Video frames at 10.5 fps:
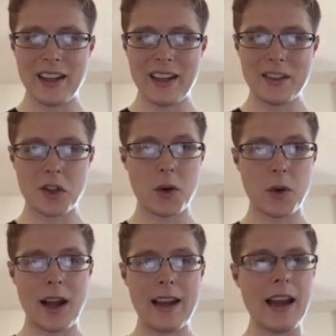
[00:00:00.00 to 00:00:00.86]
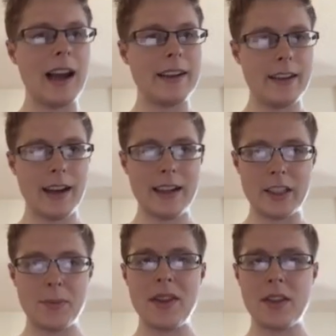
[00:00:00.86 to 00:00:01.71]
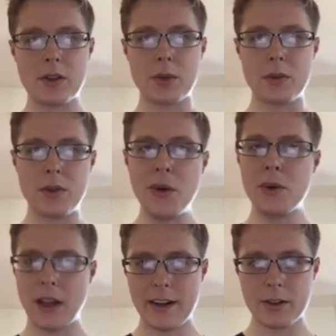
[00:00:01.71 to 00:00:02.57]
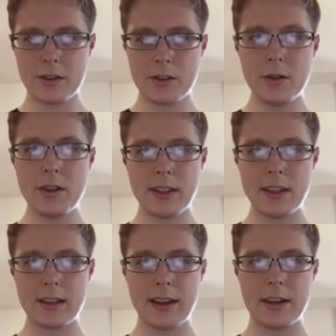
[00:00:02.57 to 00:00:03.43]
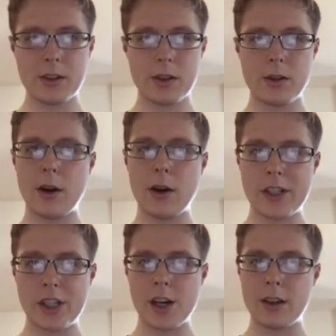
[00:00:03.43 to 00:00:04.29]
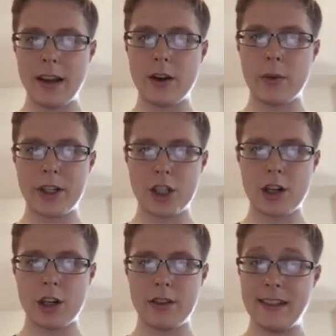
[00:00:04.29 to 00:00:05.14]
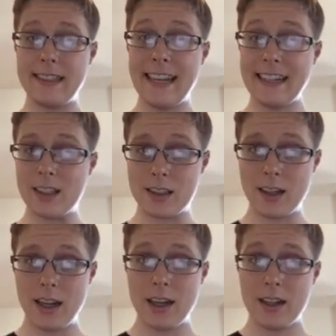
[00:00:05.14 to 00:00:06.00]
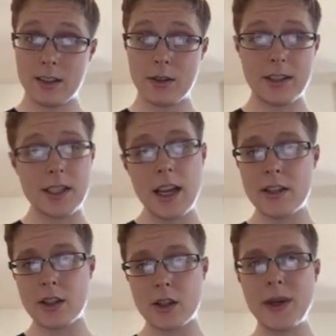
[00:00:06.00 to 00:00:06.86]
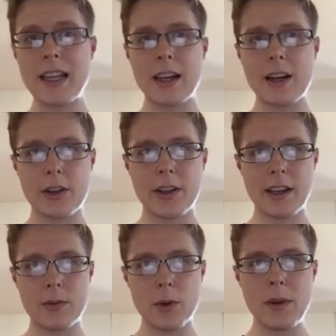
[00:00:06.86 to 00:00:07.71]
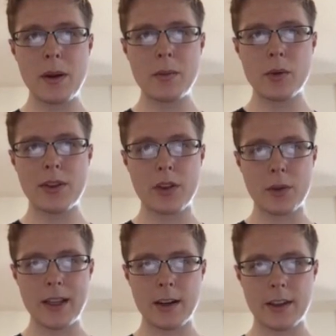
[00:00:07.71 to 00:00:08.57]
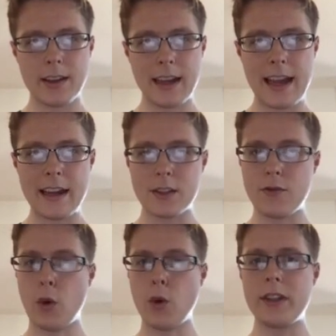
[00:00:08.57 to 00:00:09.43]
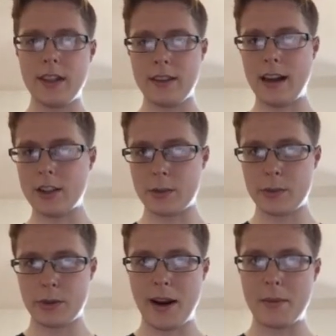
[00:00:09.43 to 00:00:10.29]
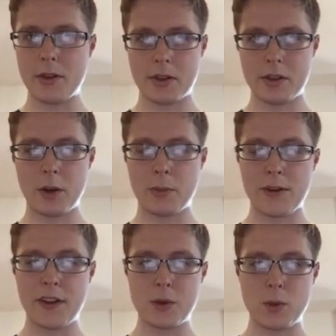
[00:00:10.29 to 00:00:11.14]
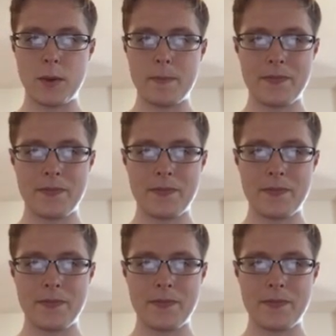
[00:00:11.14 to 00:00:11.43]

So I spit this through two layers, two distinct layers. So layer we share, and then dense. So this three-layer thing, and remember what the three-layer thing had, is 14,000 parameters in our previous one.